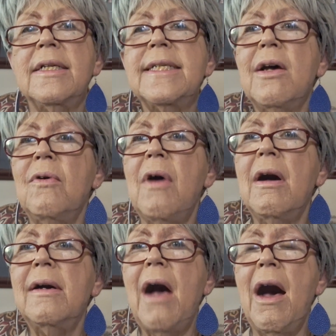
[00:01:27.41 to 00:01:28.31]

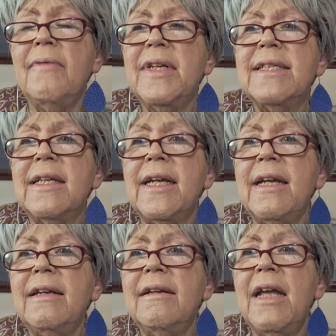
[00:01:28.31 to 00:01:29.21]
So
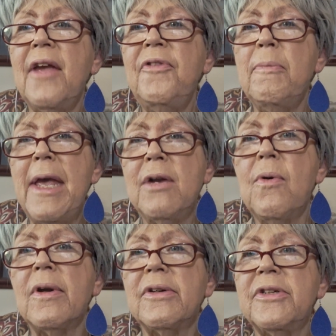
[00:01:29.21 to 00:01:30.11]
obviously, if you make
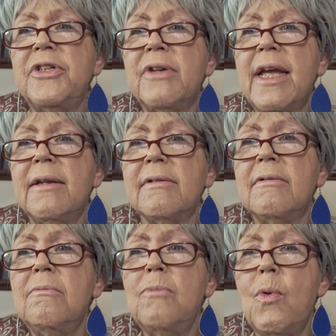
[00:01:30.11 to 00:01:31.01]
orders, you get
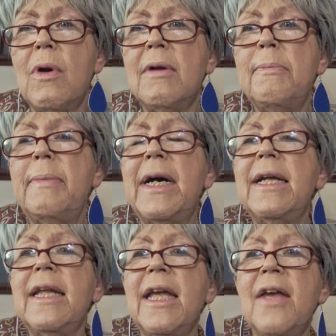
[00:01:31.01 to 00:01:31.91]
more,
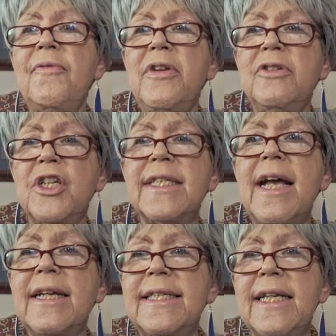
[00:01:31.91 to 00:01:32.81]
but if you just
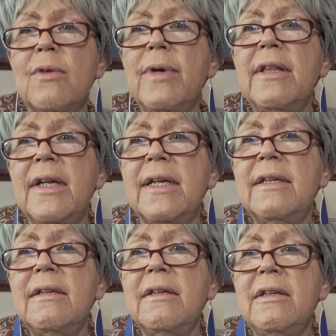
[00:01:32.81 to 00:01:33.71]
kind of stick with
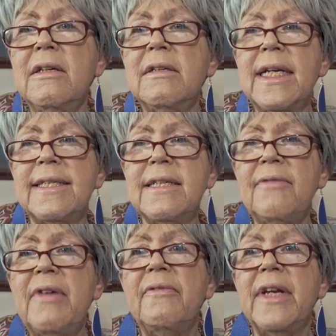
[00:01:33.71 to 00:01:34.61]
it, you'll get
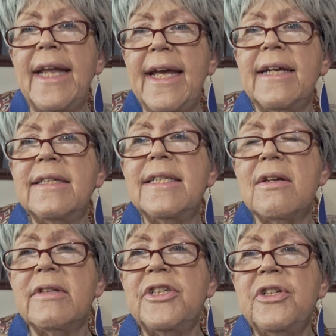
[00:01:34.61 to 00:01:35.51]
stuff every day
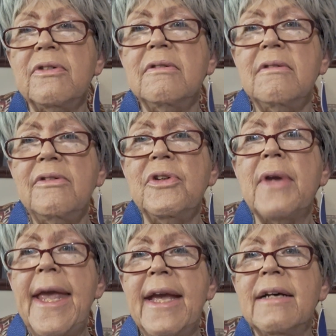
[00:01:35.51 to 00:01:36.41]
so that you
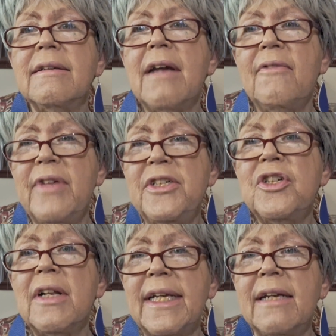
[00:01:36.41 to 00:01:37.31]
can
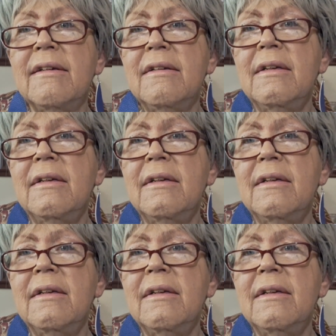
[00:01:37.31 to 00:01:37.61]
eventually